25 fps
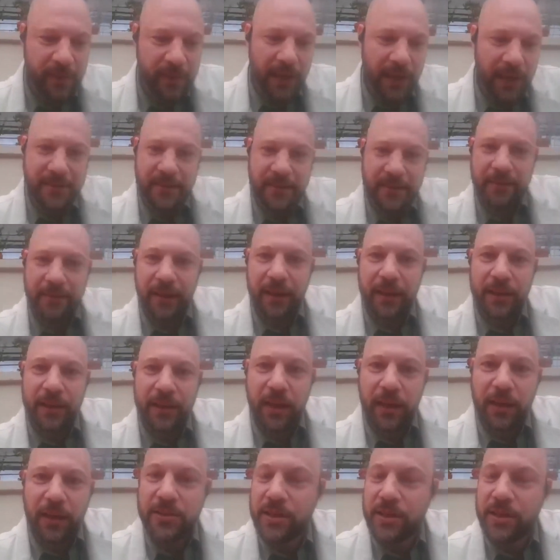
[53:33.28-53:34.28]
Yes,
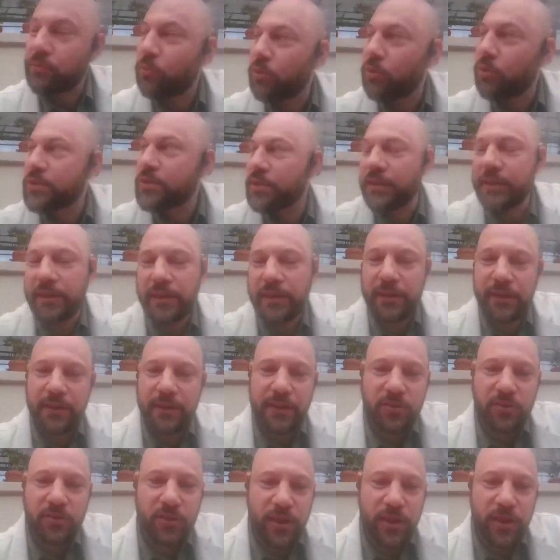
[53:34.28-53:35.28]
as I was
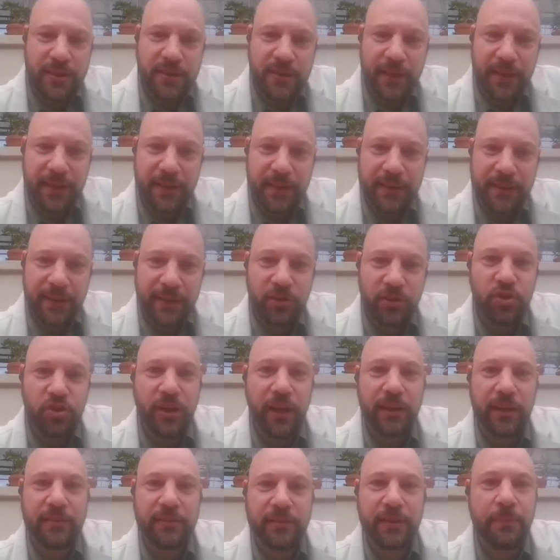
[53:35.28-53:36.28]
suggesting in the
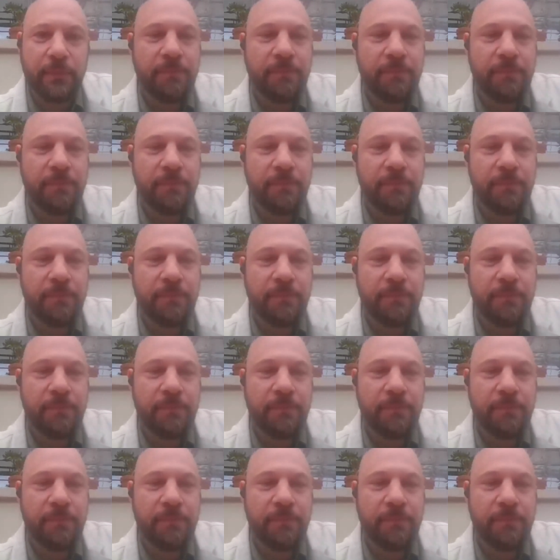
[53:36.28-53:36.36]
chat,